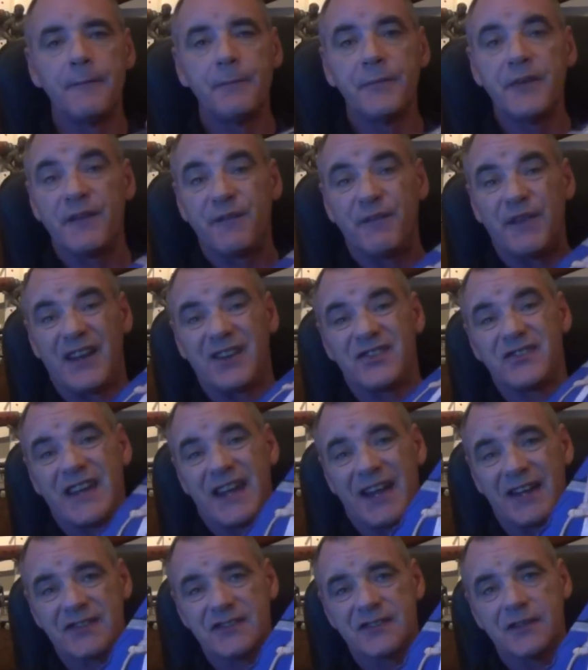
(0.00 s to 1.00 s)
They're
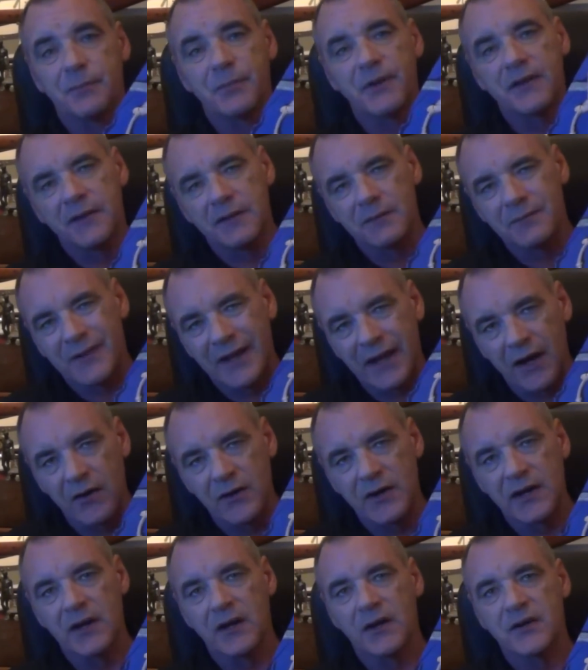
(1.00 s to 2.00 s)
fantastic, but they
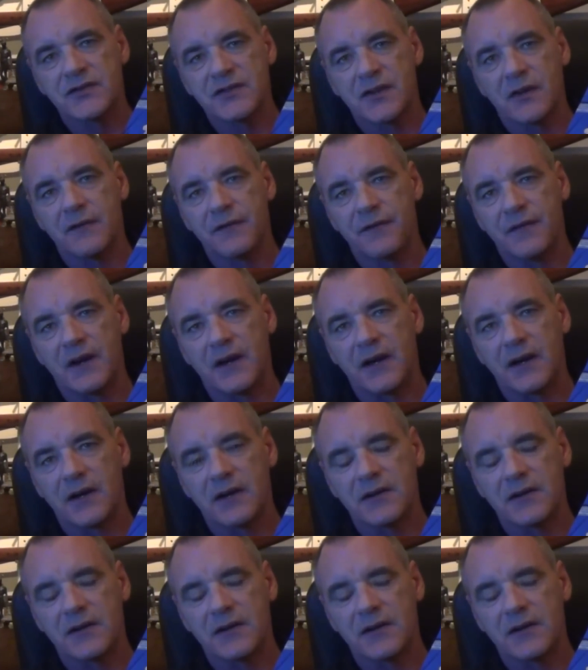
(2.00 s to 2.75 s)
only go so far.